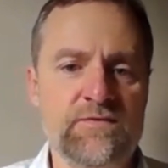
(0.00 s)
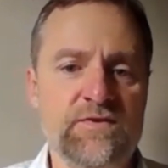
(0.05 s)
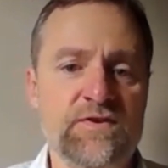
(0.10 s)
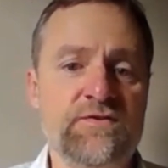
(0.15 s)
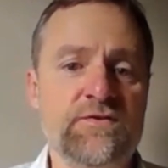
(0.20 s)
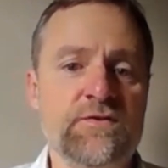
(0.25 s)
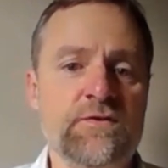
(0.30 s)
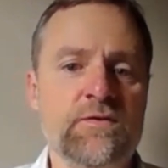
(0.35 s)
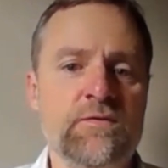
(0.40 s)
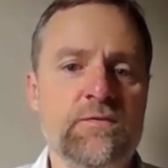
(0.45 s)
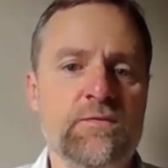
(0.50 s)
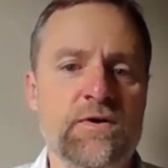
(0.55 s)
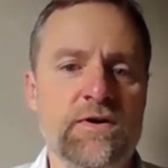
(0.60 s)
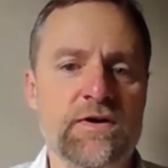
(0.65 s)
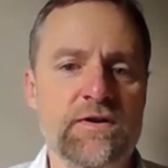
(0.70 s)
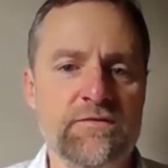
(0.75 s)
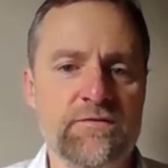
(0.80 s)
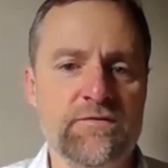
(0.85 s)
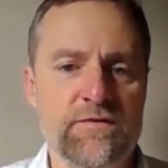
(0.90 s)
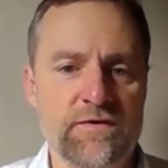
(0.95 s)
Just doing
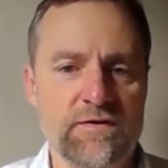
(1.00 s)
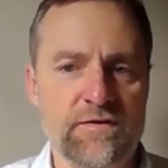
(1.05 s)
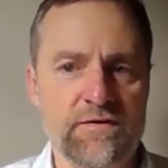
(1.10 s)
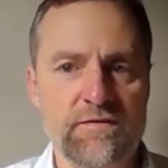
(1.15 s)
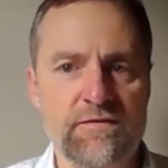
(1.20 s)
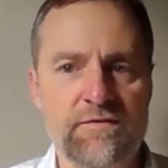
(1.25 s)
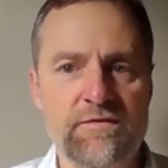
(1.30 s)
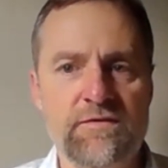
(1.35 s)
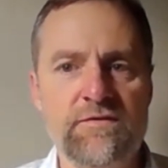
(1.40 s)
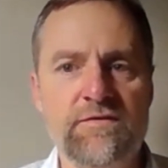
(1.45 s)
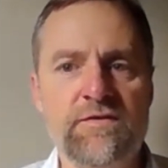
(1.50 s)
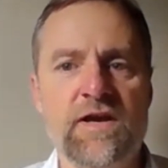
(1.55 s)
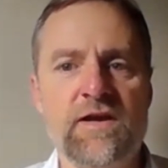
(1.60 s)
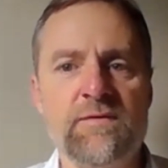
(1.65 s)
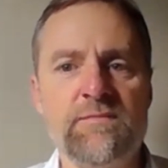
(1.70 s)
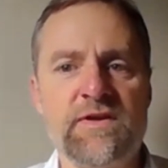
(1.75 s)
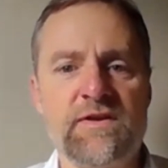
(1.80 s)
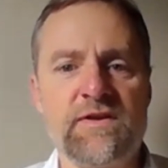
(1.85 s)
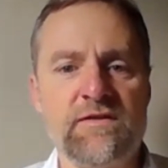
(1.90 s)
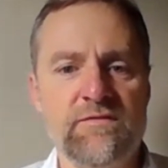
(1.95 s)
one for
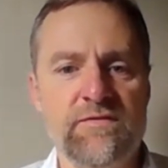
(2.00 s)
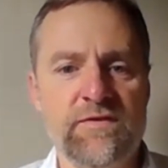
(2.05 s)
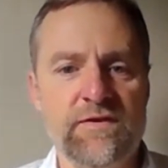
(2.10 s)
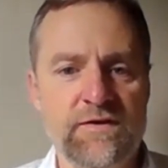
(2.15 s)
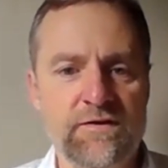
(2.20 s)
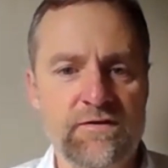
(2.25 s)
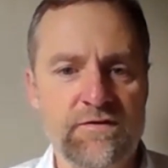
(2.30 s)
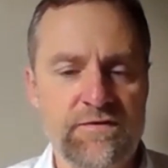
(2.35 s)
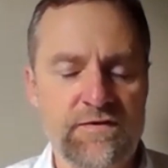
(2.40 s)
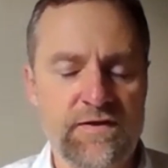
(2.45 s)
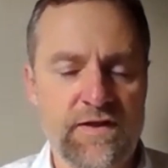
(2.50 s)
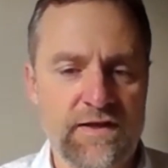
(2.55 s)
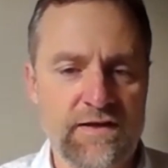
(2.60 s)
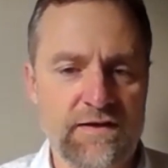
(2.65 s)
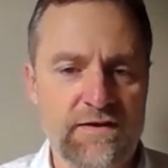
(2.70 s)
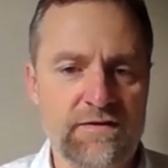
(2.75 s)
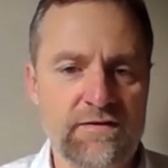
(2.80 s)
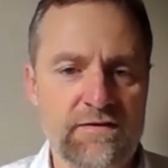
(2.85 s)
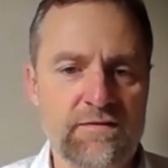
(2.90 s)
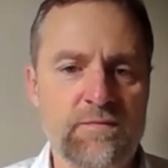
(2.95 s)
timing of the video's
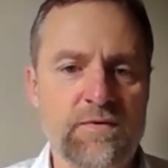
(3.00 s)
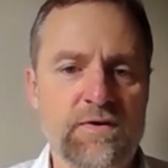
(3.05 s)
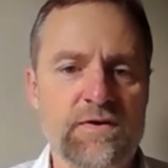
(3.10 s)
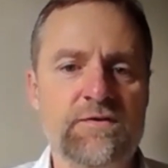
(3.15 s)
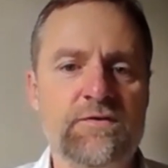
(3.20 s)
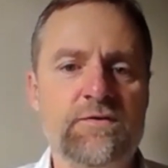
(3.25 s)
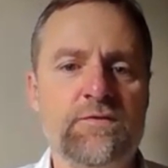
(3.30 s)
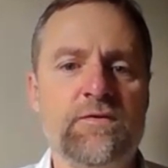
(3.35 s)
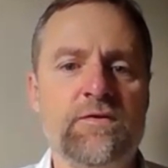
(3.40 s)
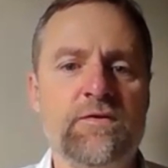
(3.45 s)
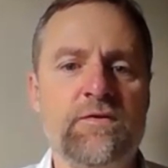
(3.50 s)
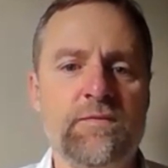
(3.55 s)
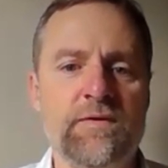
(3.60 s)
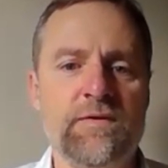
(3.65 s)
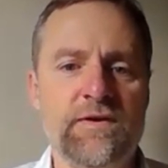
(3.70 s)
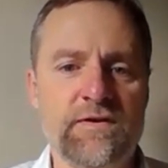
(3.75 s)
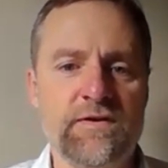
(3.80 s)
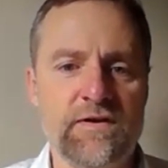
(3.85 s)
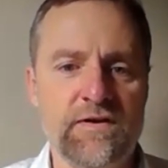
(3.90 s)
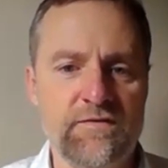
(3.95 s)
sake, but 2 or
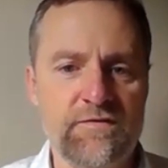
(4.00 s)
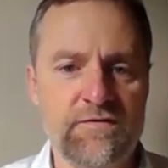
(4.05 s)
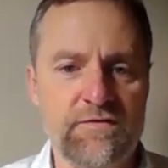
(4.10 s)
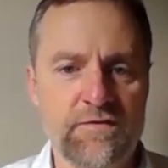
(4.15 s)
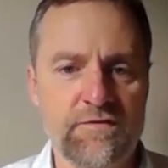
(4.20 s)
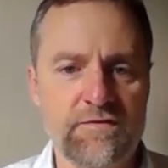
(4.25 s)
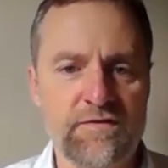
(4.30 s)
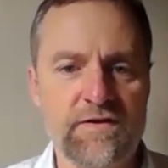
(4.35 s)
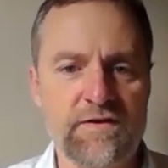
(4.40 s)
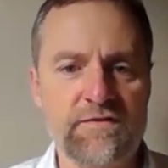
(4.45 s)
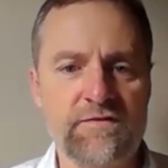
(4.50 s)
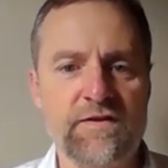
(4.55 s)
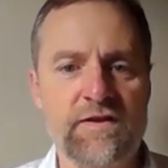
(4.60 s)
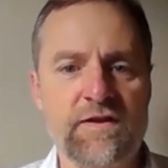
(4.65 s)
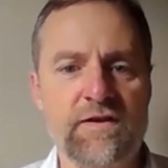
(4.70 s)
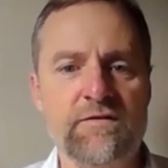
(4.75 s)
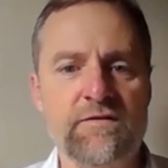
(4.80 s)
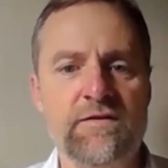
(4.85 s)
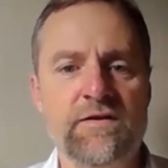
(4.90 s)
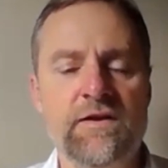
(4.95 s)
3 to kind of slow things
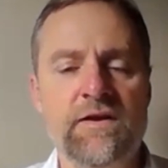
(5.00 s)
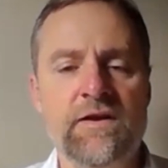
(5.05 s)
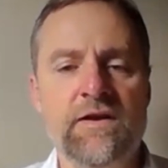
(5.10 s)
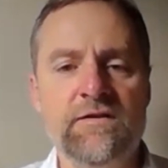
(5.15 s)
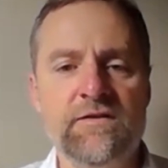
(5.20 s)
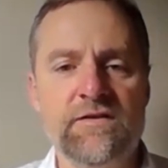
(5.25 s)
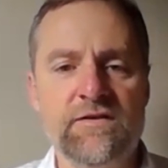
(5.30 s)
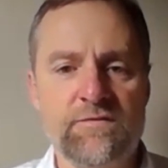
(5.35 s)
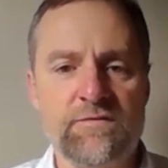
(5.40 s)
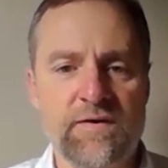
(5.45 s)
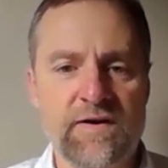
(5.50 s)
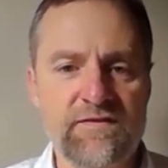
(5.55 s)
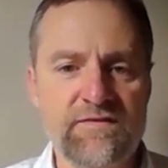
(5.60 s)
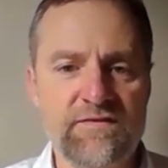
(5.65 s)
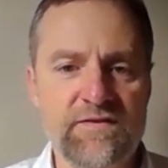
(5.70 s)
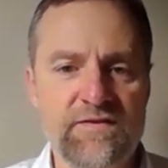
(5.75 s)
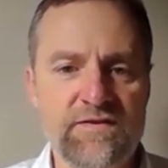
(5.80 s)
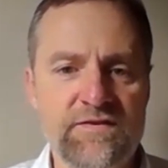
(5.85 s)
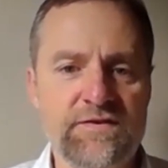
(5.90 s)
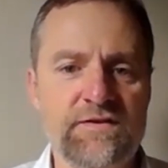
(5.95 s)
down.
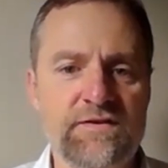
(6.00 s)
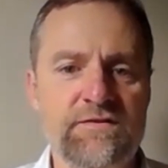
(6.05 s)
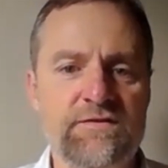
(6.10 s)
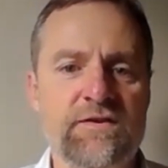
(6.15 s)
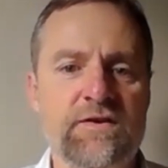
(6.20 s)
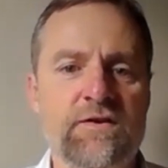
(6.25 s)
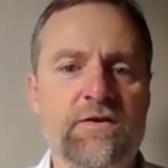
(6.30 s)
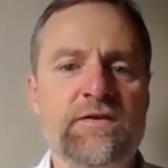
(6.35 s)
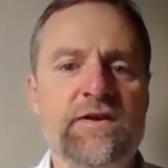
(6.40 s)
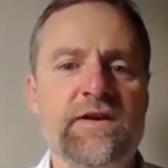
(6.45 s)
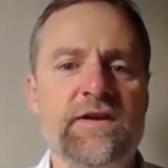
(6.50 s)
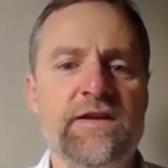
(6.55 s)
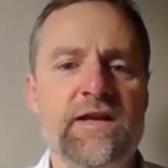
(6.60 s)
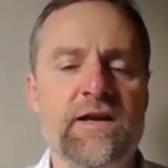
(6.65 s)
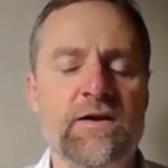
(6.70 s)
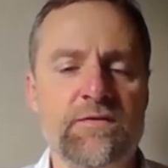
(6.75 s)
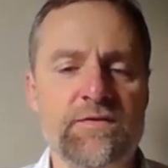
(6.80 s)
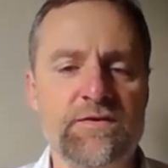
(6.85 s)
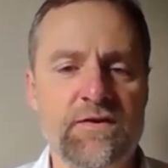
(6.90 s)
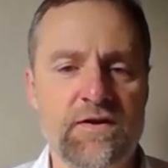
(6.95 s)
Transition to, okay,
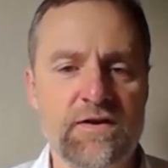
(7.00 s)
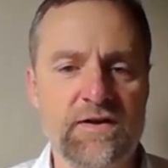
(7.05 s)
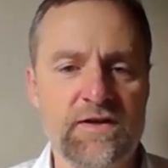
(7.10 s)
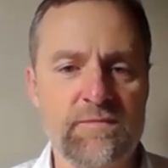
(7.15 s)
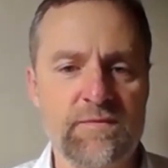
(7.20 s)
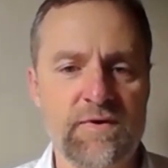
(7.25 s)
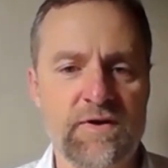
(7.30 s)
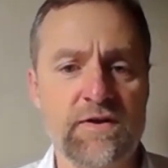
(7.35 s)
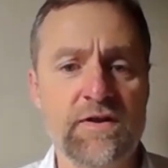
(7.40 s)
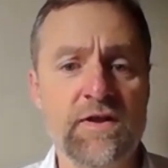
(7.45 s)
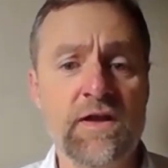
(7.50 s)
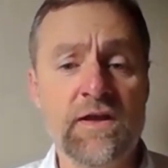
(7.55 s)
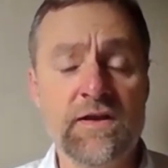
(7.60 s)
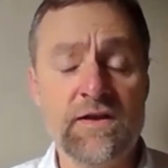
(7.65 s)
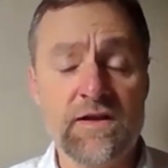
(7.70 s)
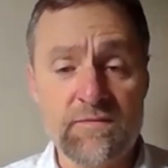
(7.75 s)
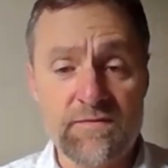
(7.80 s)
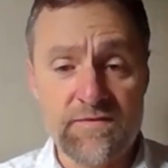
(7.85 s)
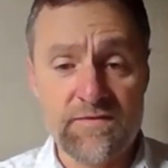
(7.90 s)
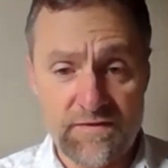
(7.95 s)
now we're talking about it.
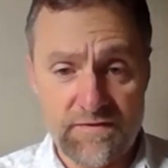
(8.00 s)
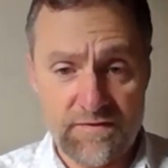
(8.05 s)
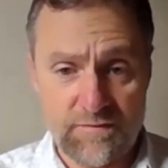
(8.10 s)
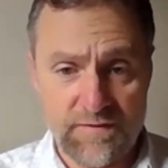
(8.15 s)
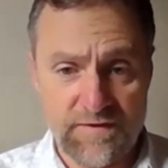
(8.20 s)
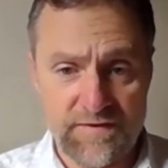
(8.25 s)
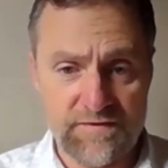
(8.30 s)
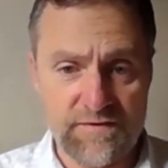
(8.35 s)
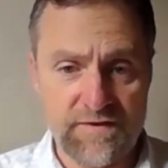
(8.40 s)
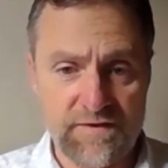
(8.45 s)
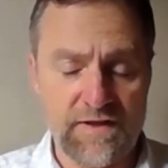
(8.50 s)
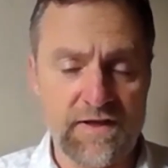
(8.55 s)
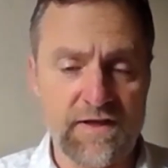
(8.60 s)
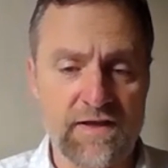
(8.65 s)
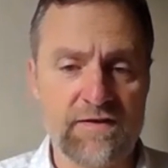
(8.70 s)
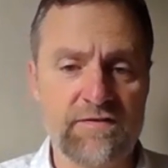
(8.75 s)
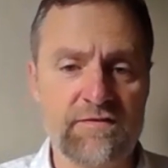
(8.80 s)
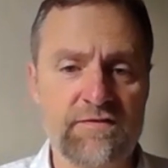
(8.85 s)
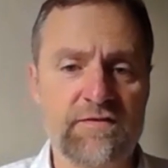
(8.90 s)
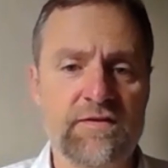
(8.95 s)
I'm still squeezing the
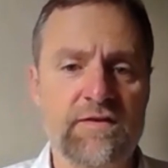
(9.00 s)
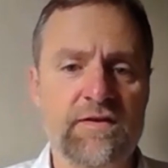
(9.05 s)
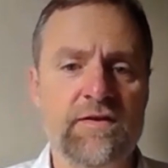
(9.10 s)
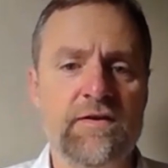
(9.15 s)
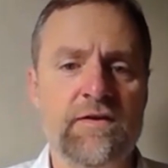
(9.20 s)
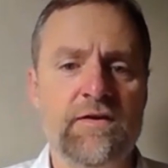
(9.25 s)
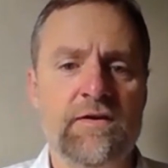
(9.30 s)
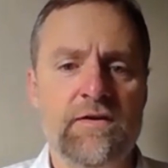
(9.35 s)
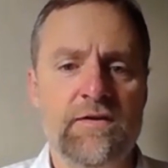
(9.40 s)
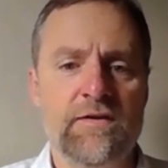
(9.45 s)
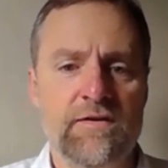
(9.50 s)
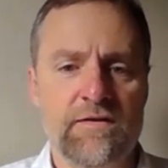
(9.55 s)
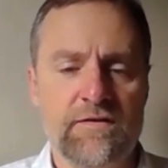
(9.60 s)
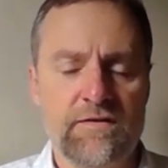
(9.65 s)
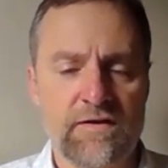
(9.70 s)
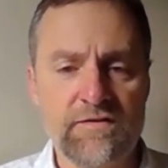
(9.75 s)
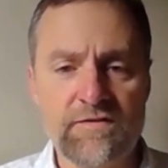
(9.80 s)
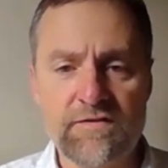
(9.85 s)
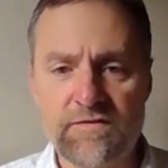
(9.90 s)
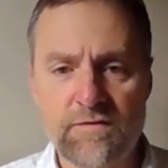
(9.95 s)
hands
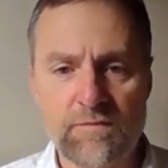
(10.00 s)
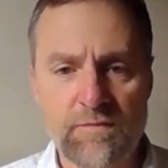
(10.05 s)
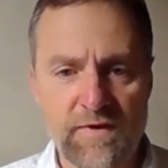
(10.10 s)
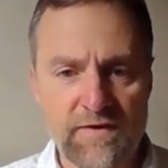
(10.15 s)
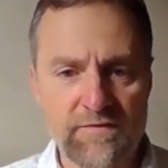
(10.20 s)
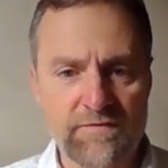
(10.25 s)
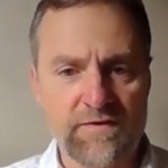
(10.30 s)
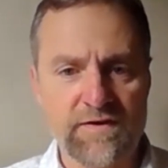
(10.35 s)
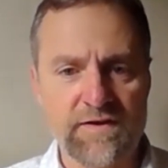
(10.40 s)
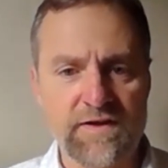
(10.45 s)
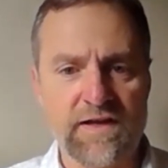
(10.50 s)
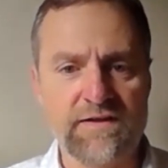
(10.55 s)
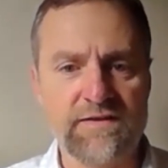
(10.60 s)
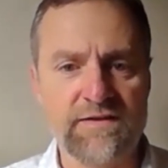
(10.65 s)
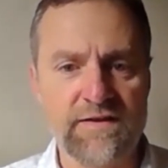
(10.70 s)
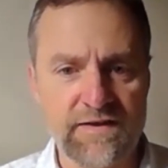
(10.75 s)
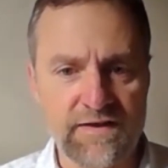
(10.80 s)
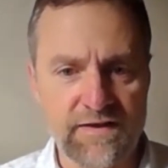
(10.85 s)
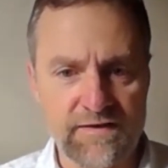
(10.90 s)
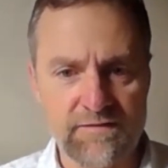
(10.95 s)
because it's a way of
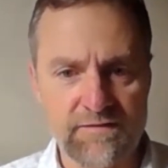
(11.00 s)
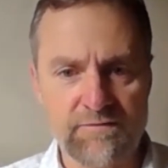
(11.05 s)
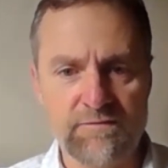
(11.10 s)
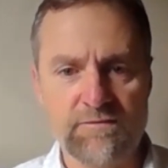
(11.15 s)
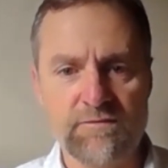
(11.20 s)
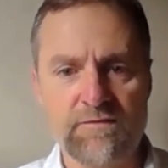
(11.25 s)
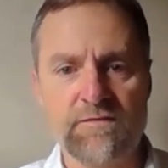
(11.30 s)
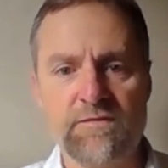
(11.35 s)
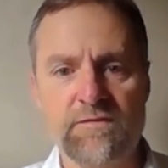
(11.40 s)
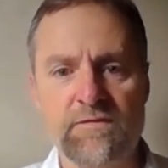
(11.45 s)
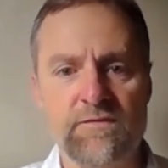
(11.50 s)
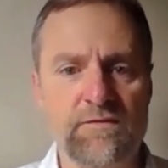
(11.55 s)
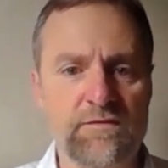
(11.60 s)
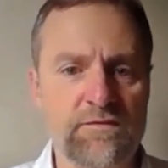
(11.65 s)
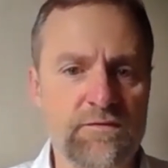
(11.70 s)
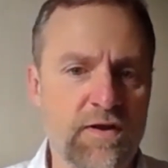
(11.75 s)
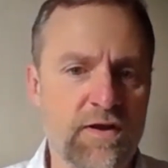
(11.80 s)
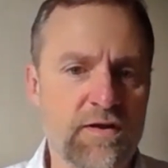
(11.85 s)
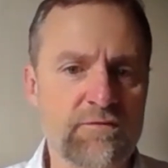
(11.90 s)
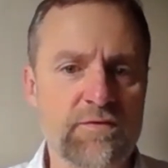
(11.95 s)
connecting and
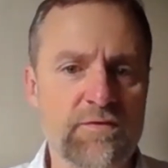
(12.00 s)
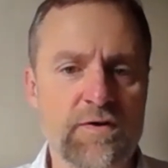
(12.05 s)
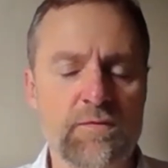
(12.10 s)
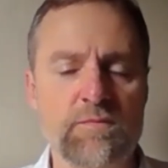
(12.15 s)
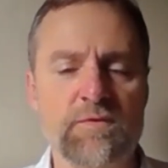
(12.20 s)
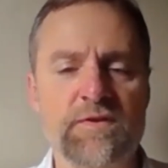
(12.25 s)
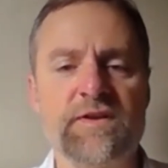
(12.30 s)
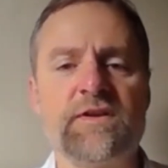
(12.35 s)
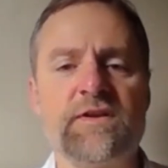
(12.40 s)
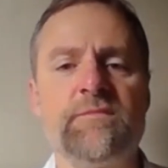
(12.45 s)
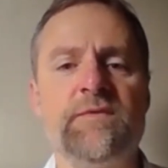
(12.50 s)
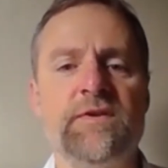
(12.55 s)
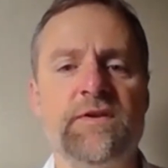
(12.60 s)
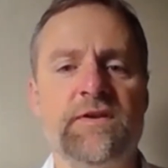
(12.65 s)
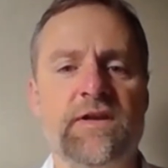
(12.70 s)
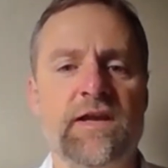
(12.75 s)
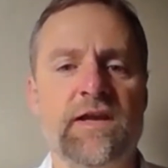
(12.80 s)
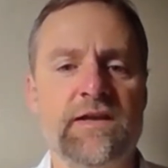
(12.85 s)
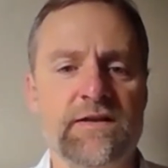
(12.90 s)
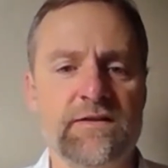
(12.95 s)
non-verbally
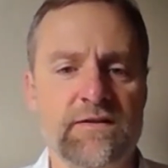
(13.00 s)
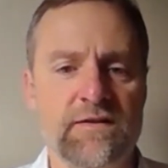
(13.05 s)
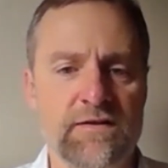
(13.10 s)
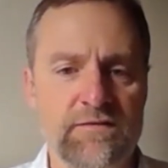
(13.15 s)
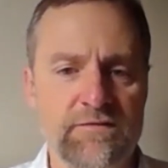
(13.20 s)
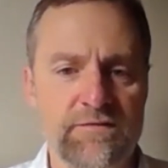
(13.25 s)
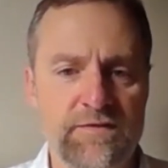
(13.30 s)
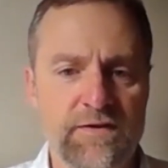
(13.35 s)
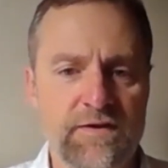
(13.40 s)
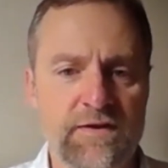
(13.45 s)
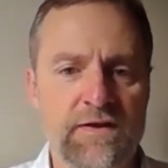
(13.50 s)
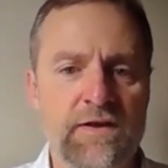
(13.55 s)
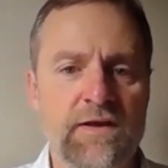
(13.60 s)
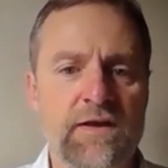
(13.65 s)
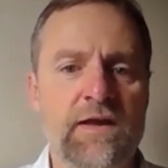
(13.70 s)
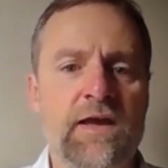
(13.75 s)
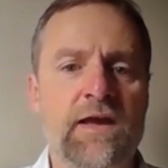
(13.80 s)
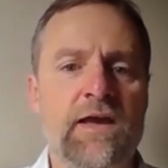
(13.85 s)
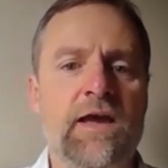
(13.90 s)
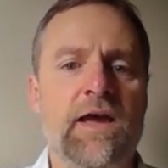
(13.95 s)
communicating love.
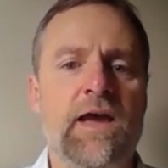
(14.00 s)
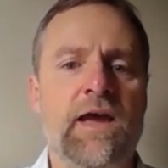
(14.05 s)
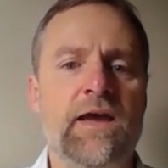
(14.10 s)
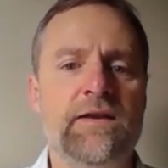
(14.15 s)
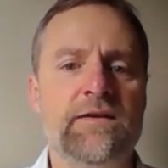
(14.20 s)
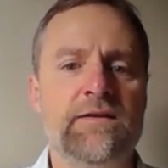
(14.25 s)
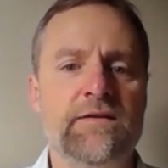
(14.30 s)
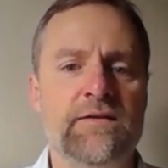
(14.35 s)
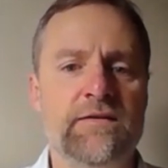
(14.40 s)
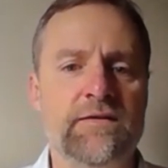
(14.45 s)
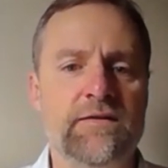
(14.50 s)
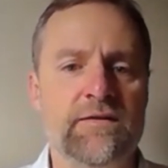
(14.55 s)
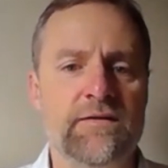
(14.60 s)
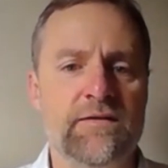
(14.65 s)
And